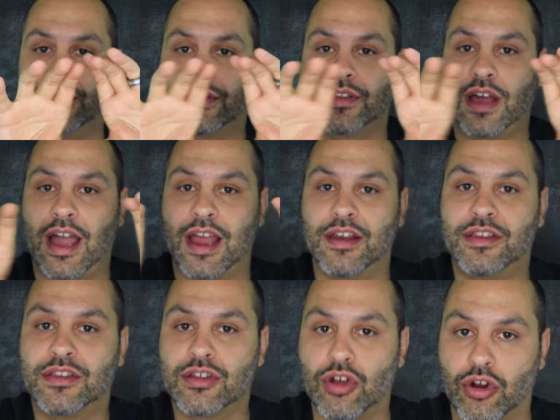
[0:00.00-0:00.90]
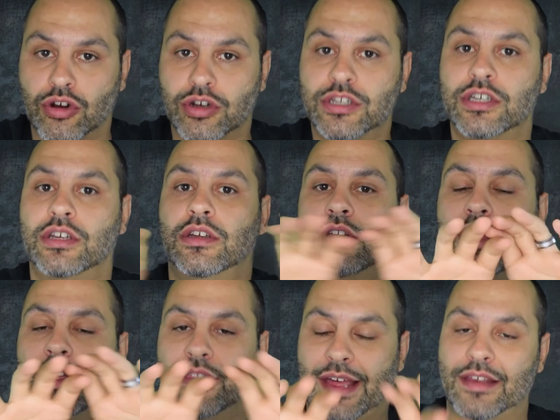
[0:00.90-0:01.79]
side skirt,
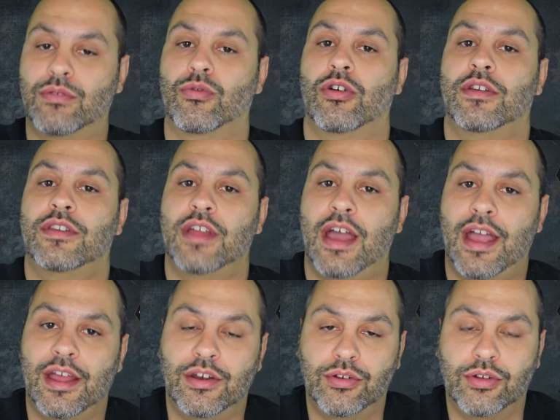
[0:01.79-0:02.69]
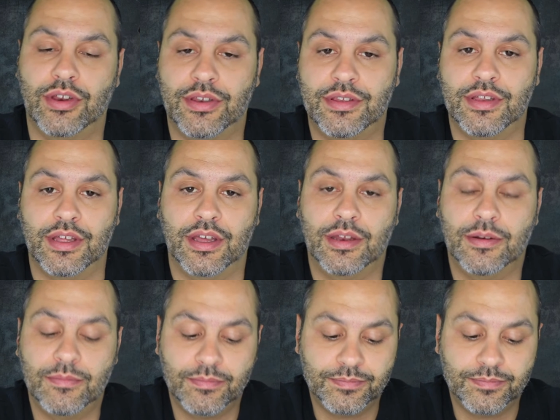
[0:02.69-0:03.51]
that's where it's at, and you can see it.